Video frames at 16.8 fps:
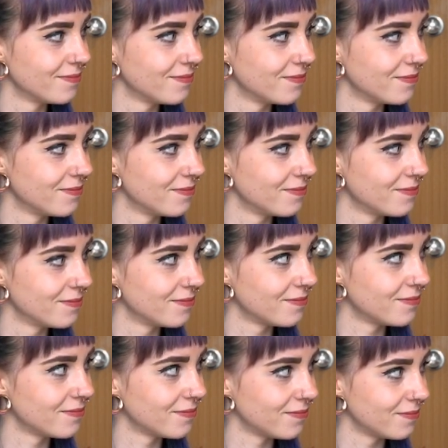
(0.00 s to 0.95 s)

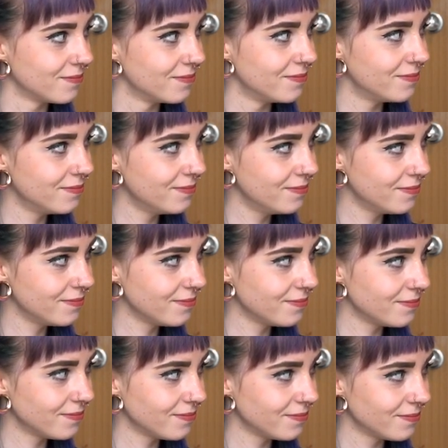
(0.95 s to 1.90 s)

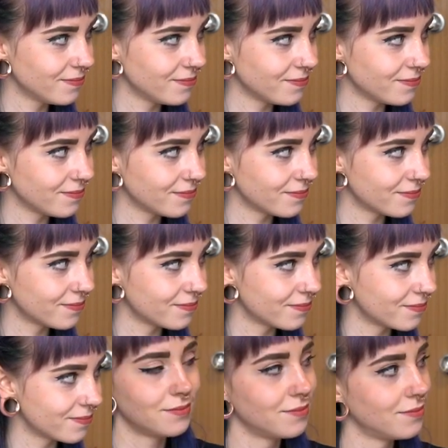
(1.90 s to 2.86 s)

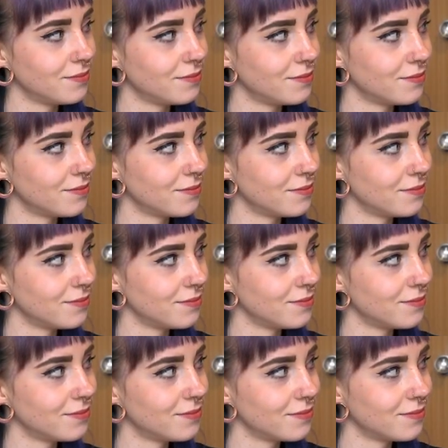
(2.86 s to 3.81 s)

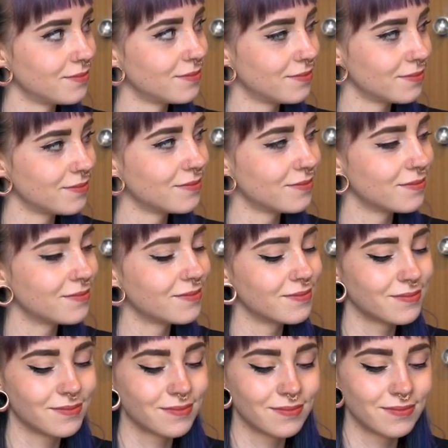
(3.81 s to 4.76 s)

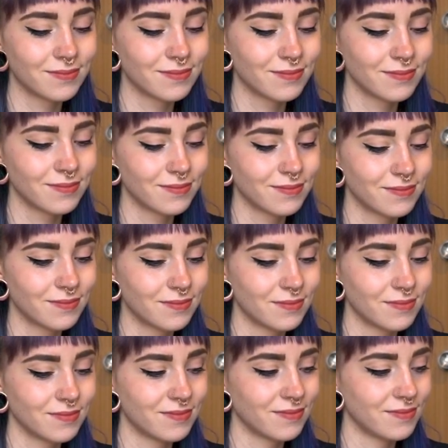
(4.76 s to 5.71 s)

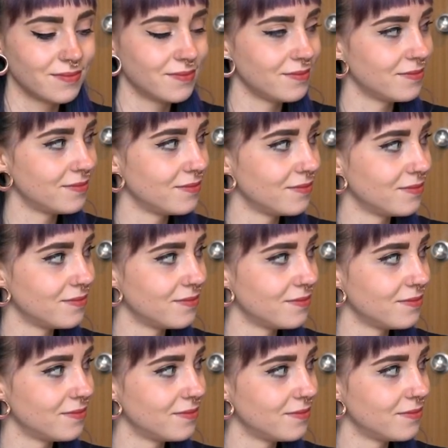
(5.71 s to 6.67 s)

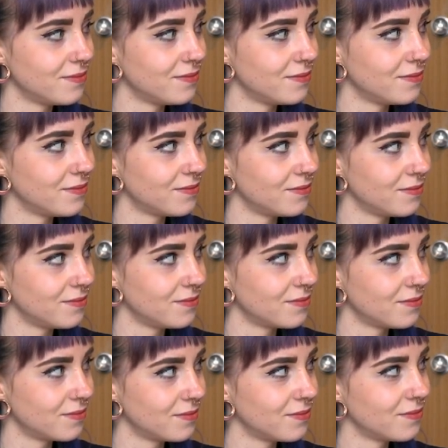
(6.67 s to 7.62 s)

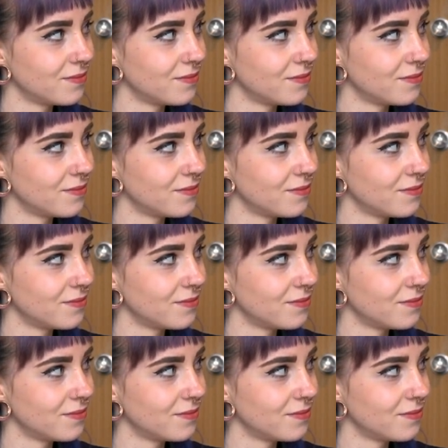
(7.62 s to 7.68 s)
(not speaking)